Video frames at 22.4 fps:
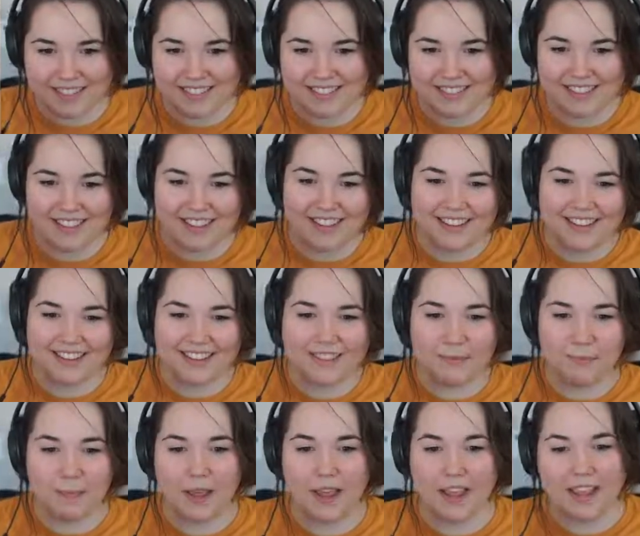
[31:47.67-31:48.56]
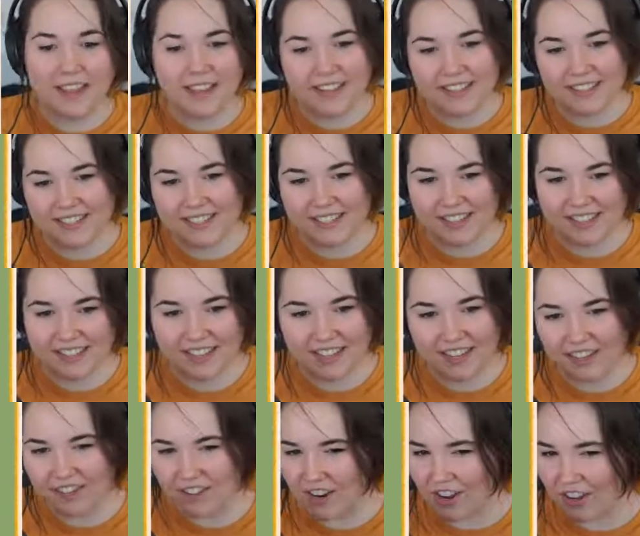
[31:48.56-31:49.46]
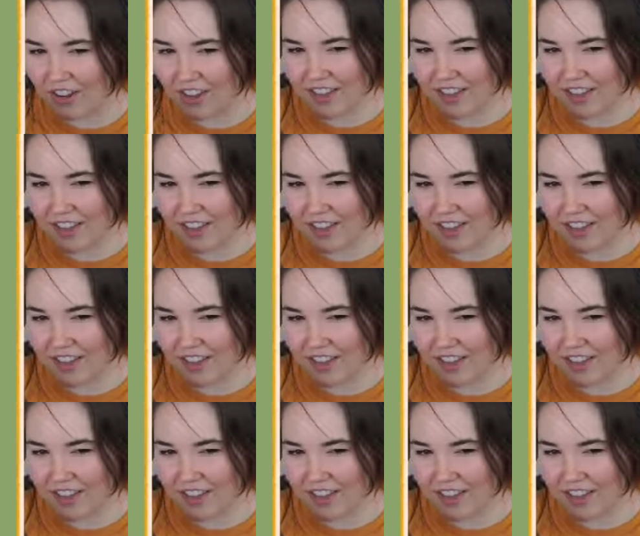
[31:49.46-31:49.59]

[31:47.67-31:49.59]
says Peg is the singing dog,